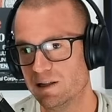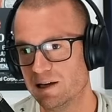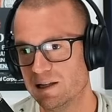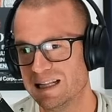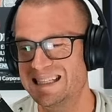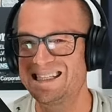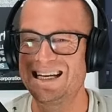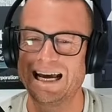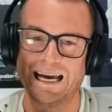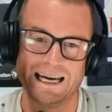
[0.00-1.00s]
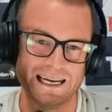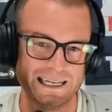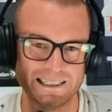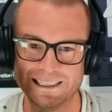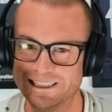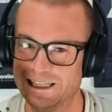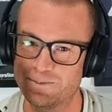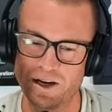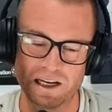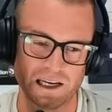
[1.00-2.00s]
let's say you're
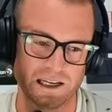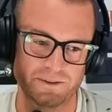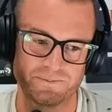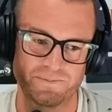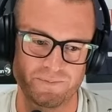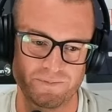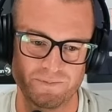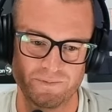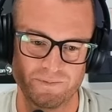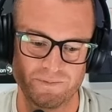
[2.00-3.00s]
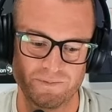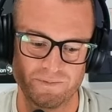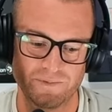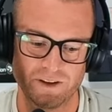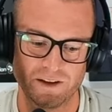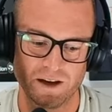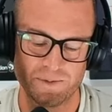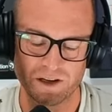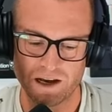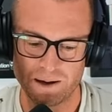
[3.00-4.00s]
making I
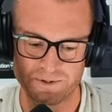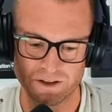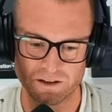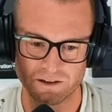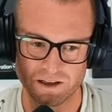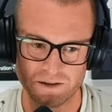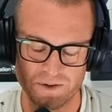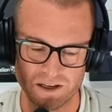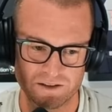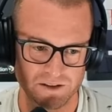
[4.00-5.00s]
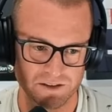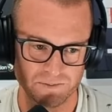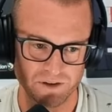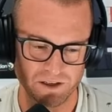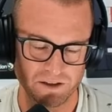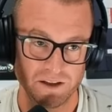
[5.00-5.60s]
mean cops on Long Island make tons of money.